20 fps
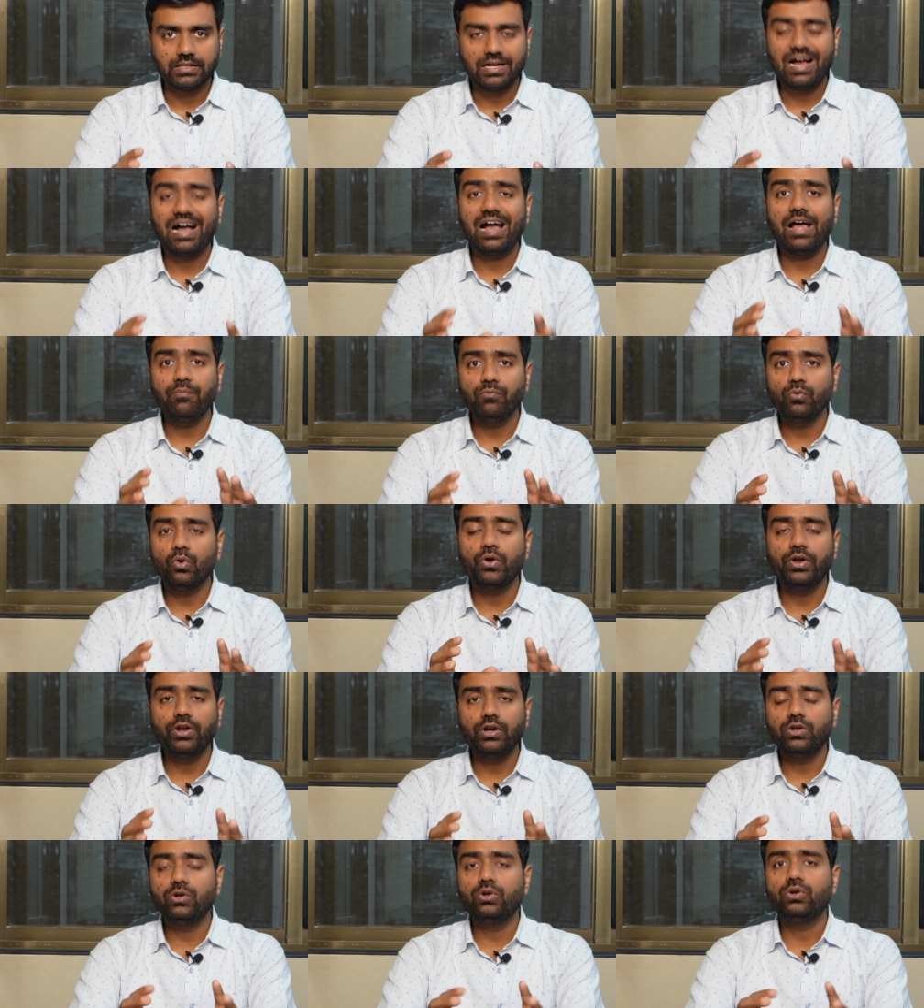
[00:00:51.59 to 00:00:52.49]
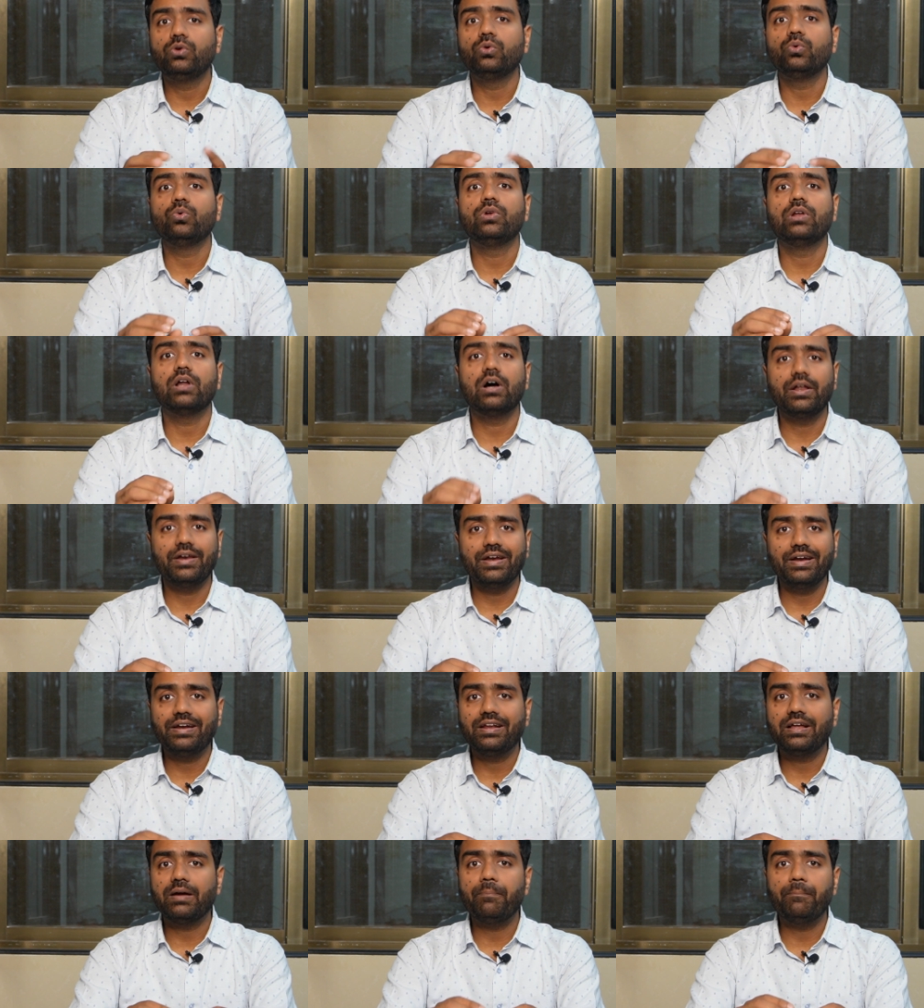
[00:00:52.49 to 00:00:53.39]
I'm going to learn
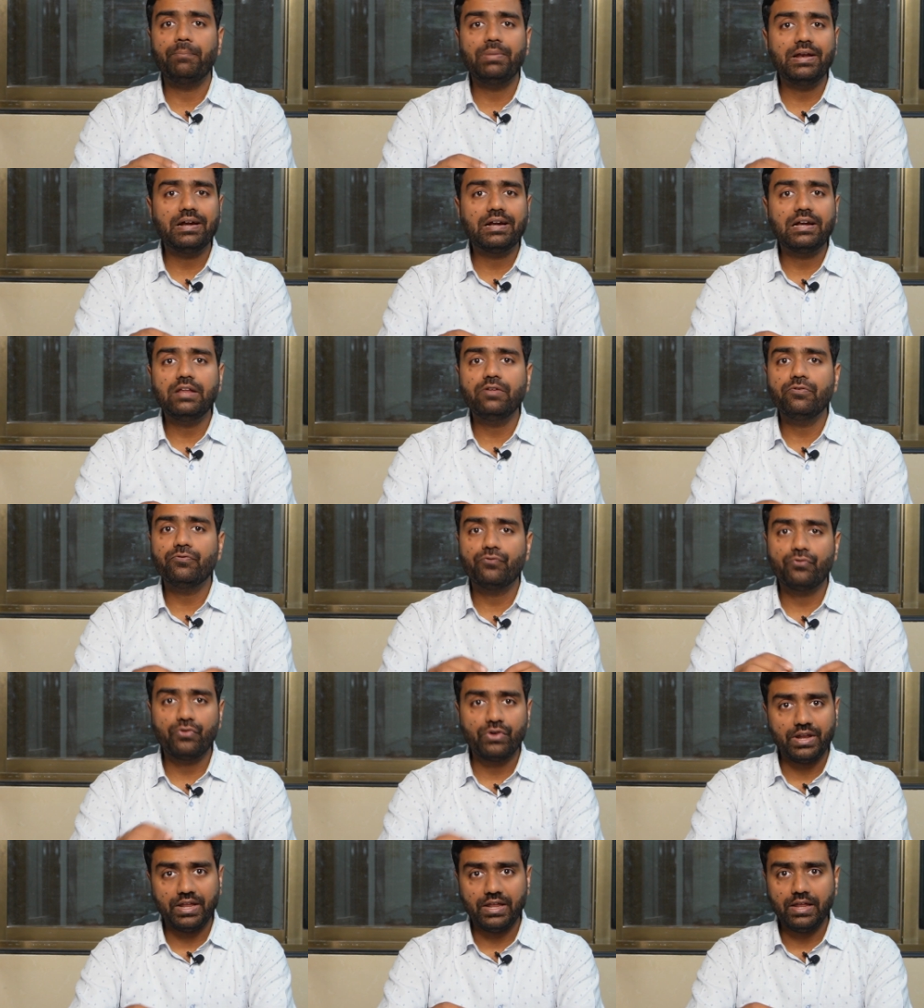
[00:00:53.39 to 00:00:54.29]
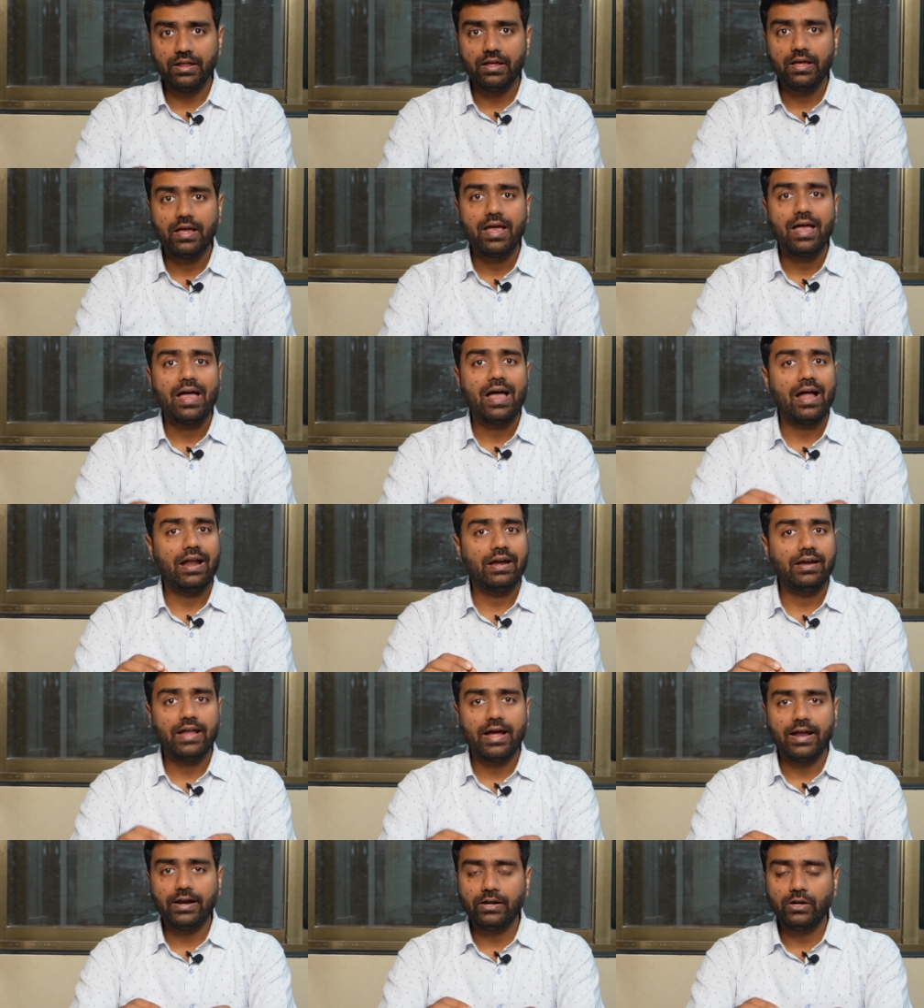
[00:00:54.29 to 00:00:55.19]
it completely free, and
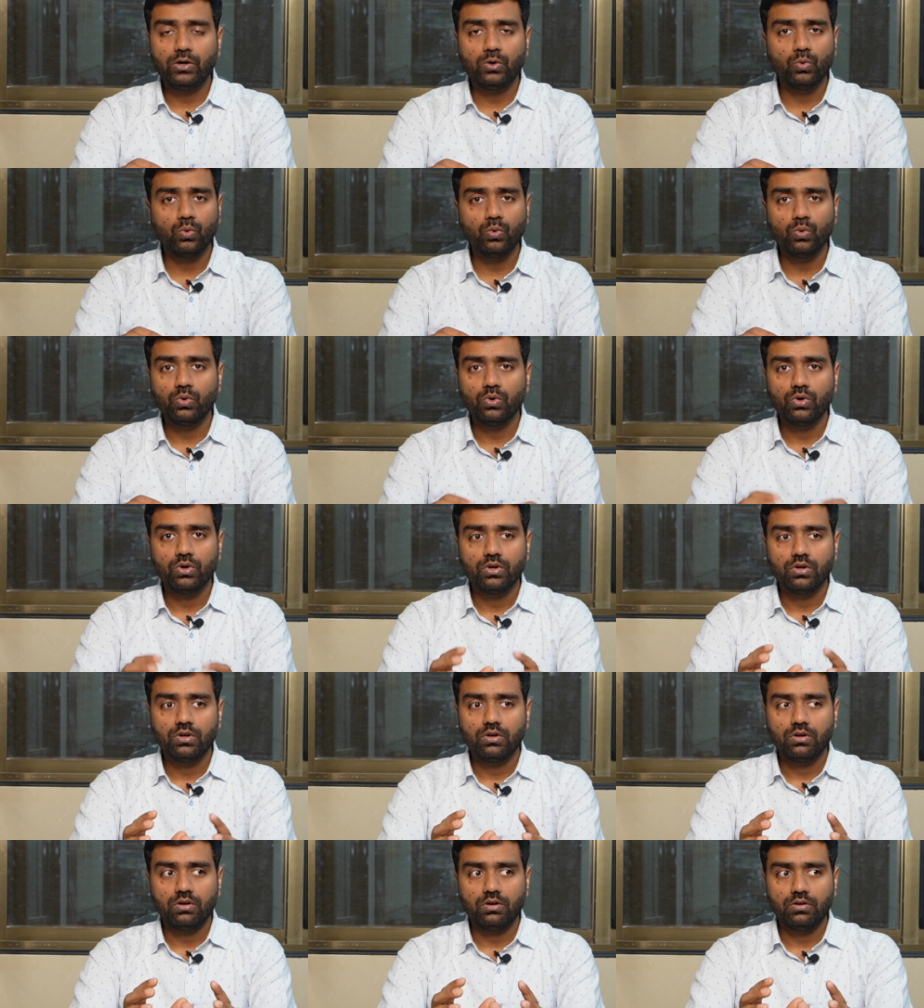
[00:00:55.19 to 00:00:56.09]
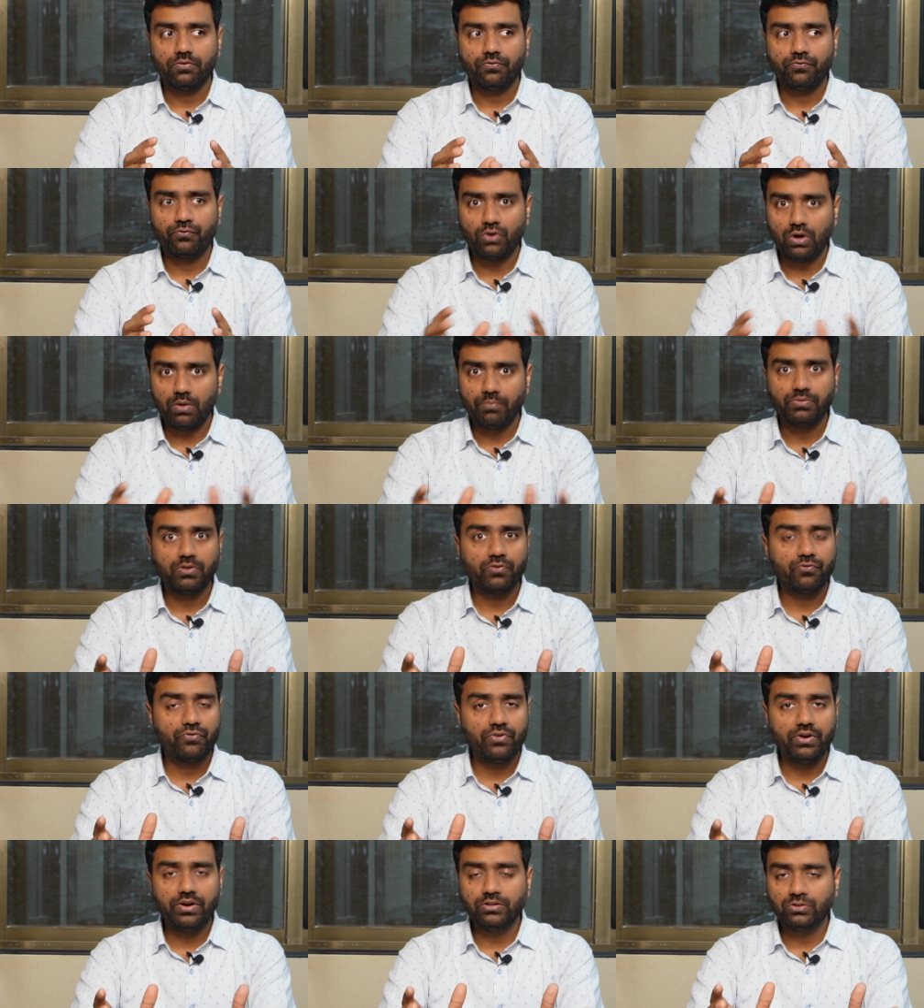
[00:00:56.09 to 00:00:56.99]
that too from the
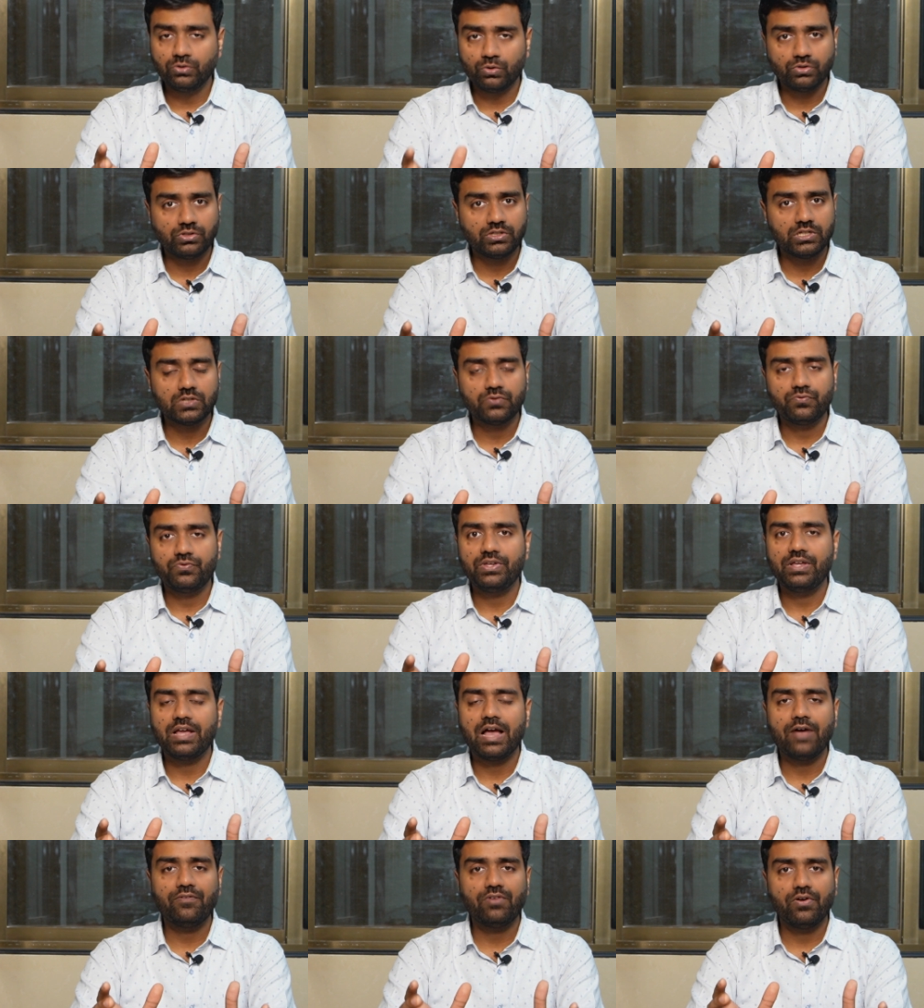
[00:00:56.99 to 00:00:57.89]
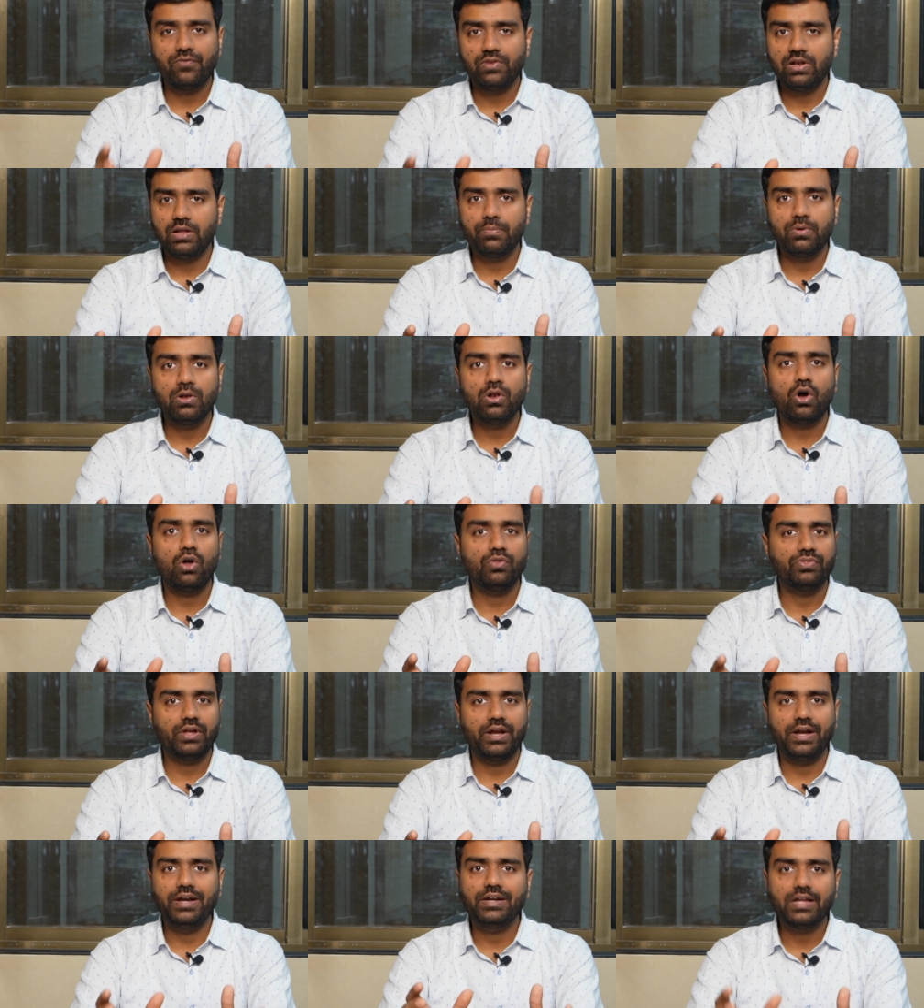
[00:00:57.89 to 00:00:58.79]
free resources we have available on
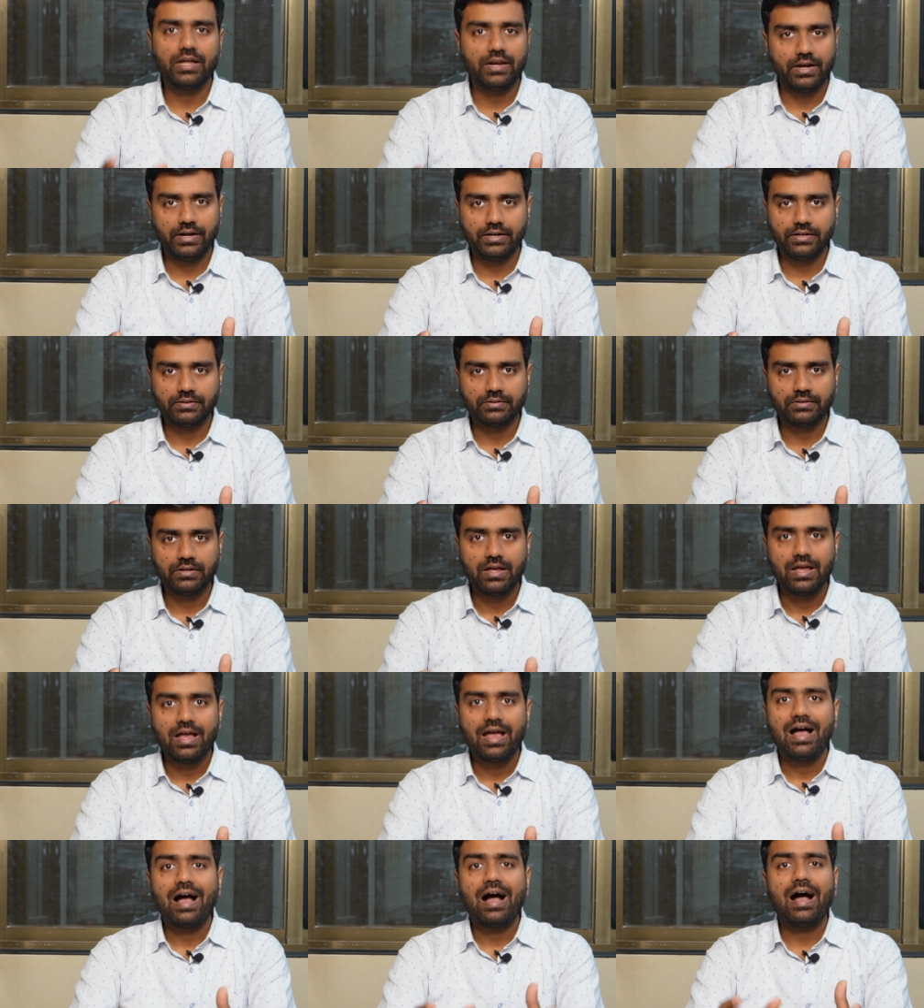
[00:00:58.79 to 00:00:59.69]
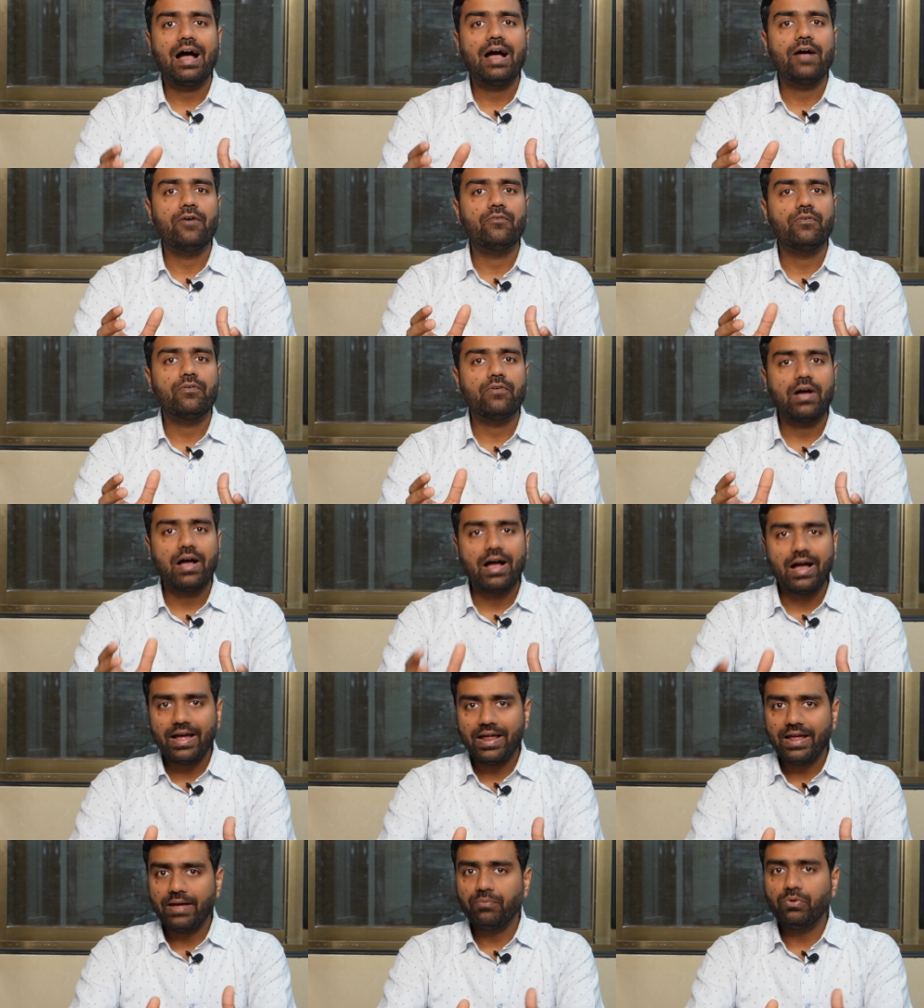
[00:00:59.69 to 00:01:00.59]
the internet.
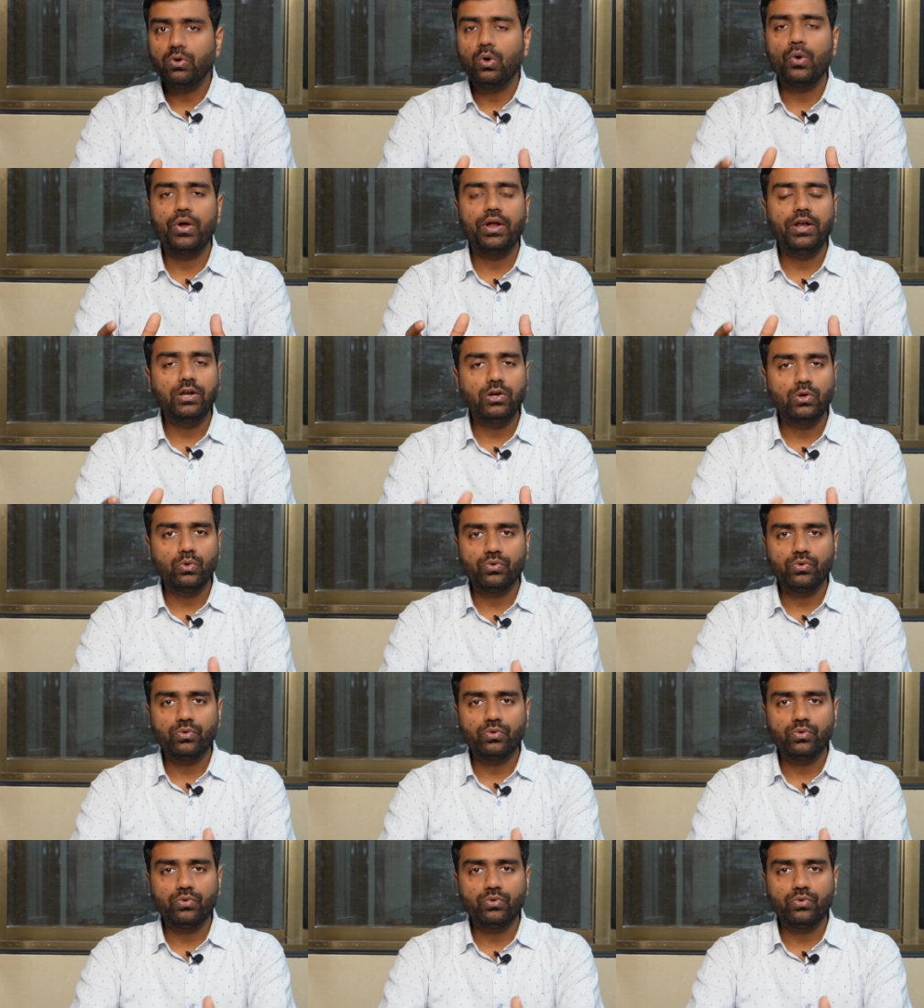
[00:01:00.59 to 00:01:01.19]
I am going to